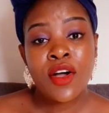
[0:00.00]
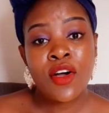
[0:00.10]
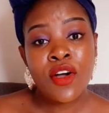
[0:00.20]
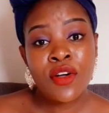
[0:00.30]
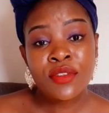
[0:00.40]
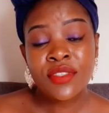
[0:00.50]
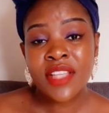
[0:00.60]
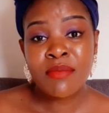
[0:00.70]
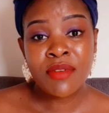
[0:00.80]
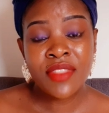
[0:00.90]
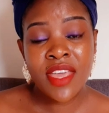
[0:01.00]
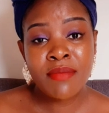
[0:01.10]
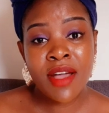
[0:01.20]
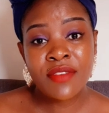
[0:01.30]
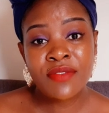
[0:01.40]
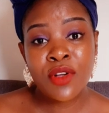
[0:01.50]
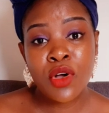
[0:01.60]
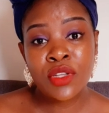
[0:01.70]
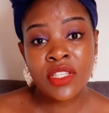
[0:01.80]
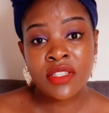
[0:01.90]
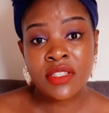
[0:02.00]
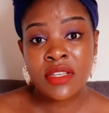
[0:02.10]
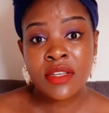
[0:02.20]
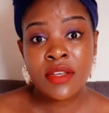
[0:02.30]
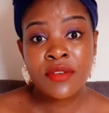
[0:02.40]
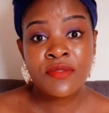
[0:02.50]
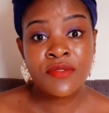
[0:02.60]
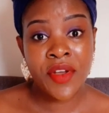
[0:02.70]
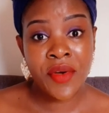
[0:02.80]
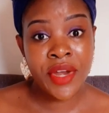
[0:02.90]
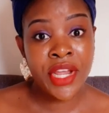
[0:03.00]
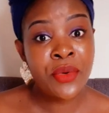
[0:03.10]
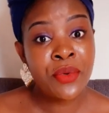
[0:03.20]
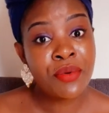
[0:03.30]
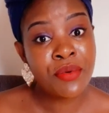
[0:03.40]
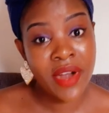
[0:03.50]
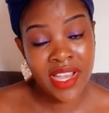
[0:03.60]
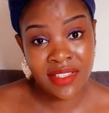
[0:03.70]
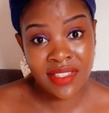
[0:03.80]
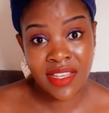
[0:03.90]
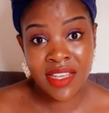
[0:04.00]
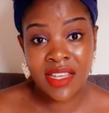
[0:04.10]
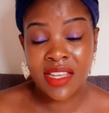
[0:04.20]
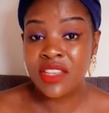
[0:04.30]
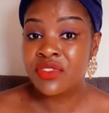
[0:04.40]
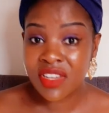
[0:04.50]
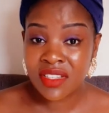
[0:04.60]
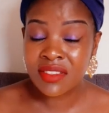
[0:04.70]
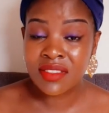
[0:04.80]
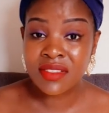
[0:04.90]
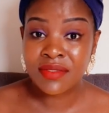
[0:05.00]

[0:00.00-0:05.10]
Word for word: or some of them have got very crazy interests